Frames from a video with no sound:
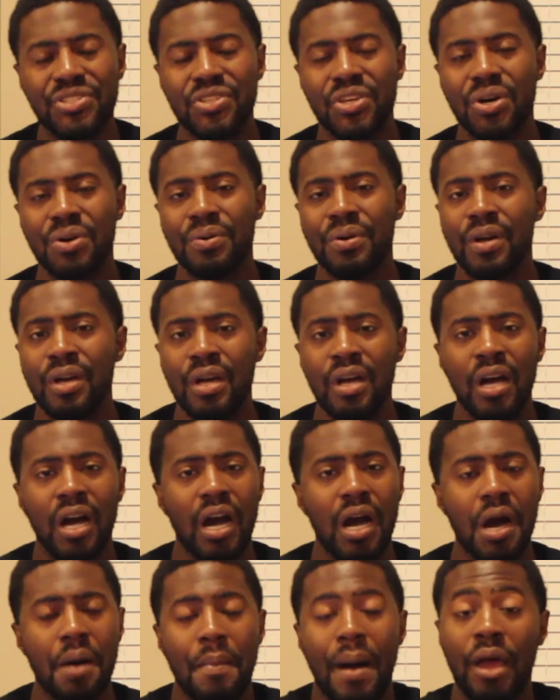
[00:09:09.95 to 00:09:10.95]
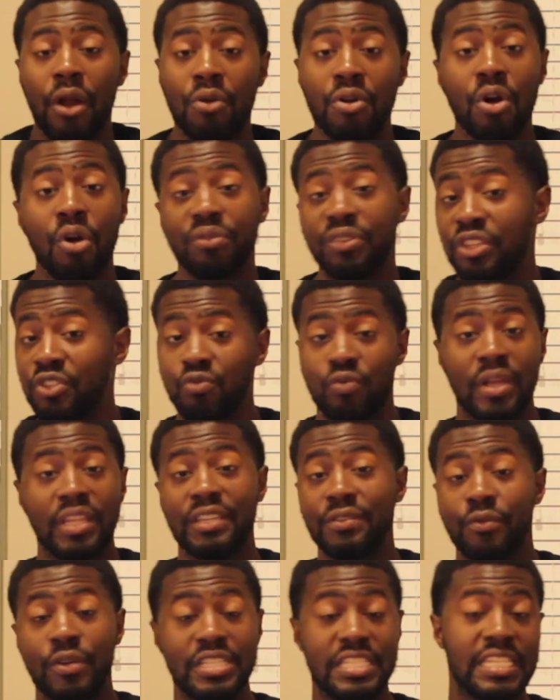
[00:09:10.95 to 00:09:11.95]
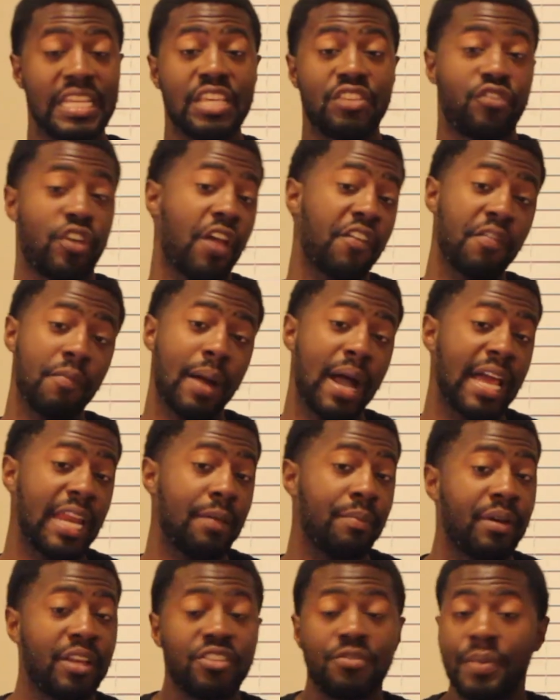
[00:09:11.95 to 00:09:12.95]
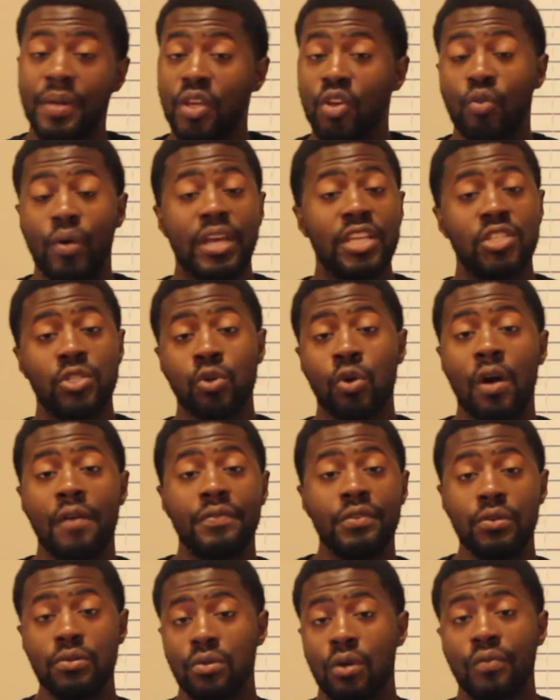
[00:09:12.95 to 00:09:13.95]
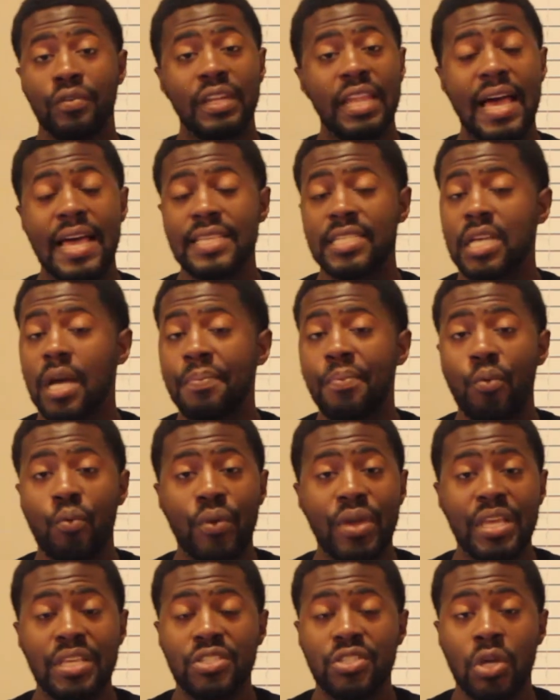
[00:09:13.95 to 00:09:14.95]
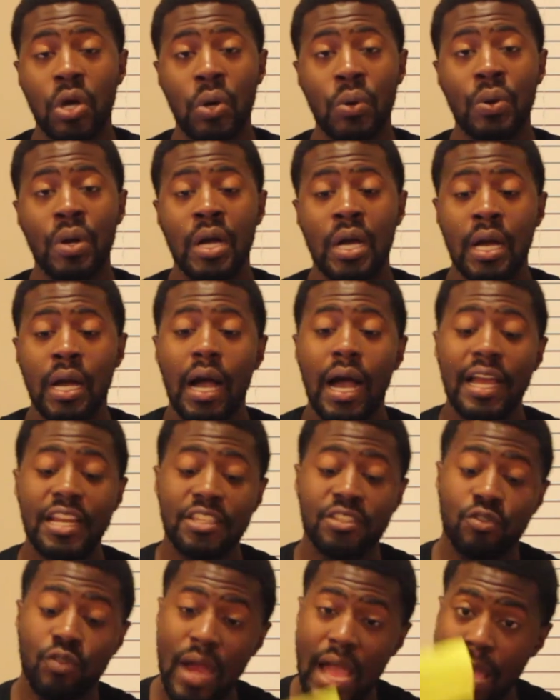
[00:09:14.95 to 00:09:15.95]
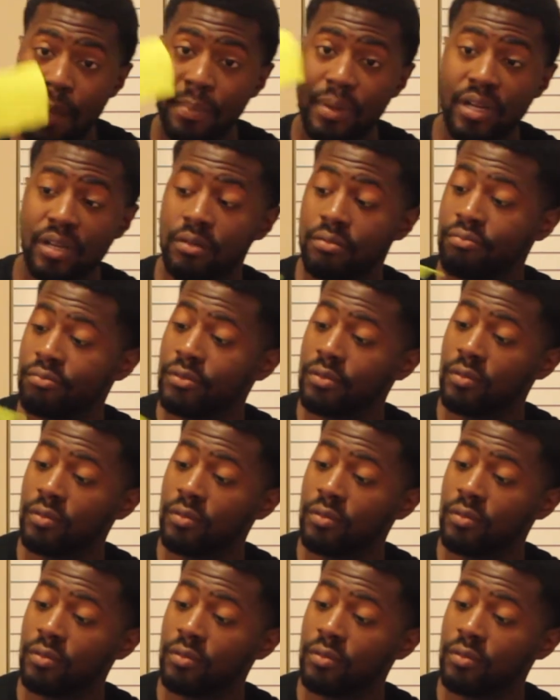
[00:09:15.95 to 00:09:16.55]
So I don't know if this resonates for everybody, but it's been a great tool I've used over the last couple weeks. So I just grab a